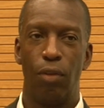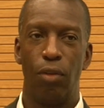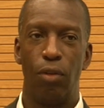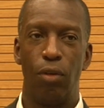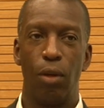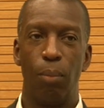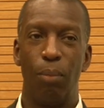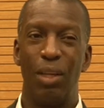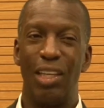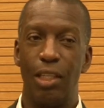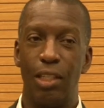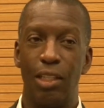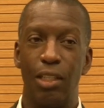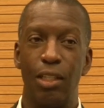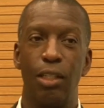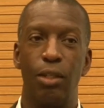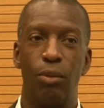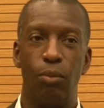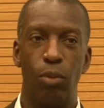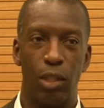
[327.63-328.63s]
You can be
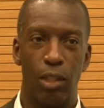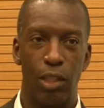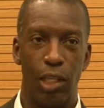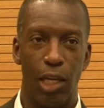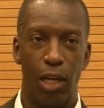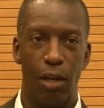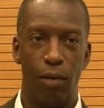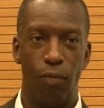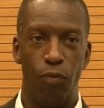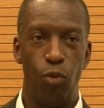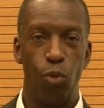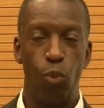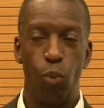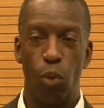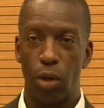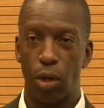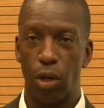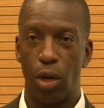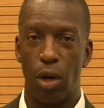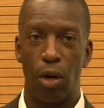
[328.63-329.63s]
good with that. If you
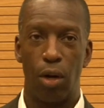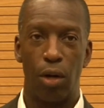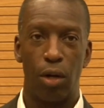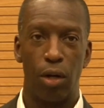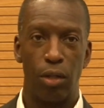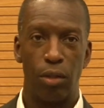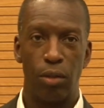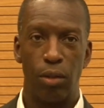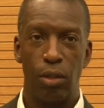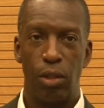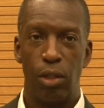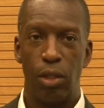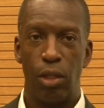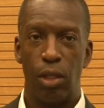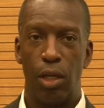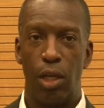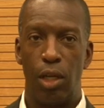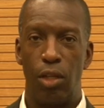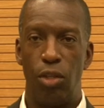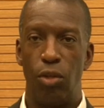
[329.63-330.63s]
work hard
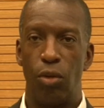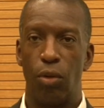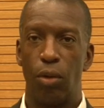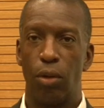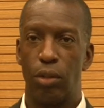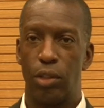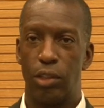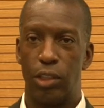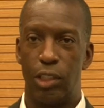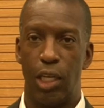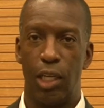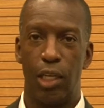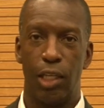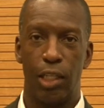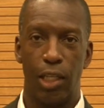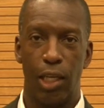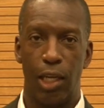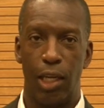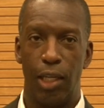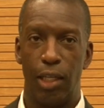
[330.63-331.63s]
and you're
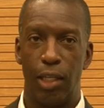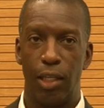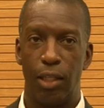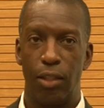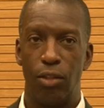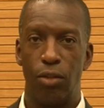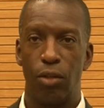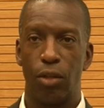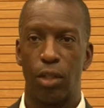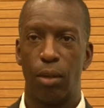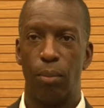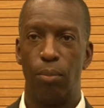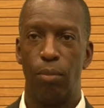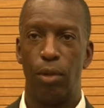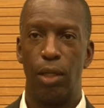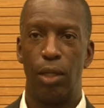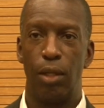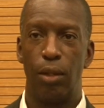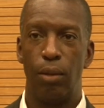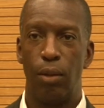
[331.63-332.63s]
dedicated and you're
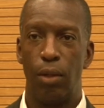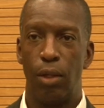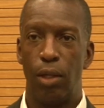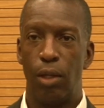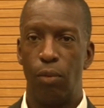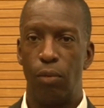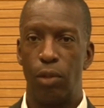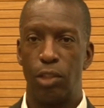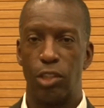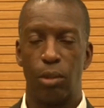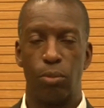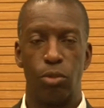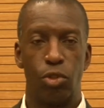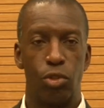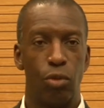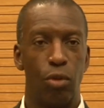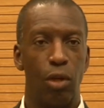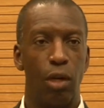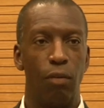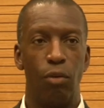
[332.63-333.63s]
committed, which I'm
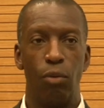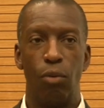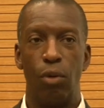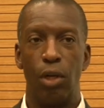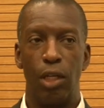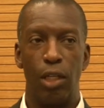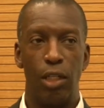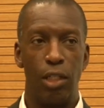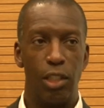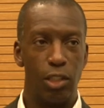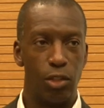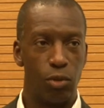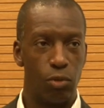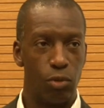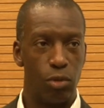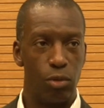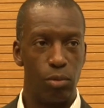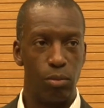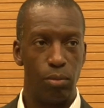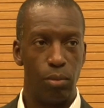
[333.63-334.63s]
sure everyone in this
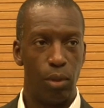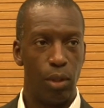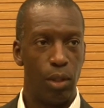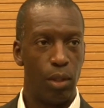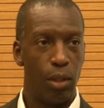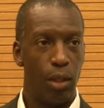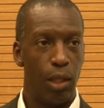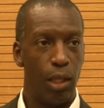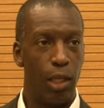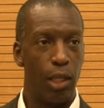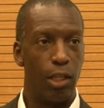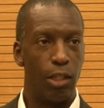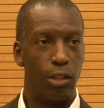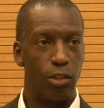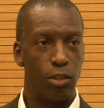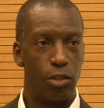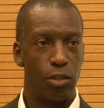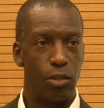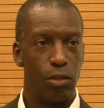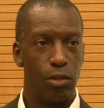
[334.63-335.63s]
room
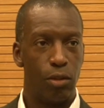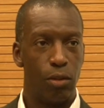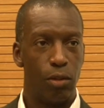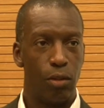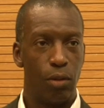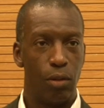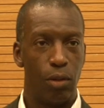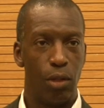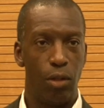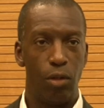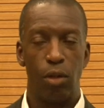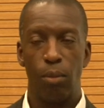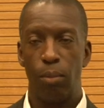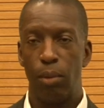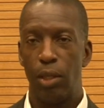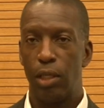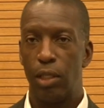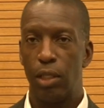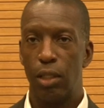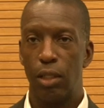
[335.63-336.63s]
is, then you can
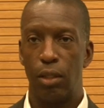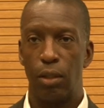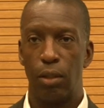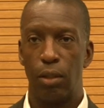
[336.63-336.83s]
be good.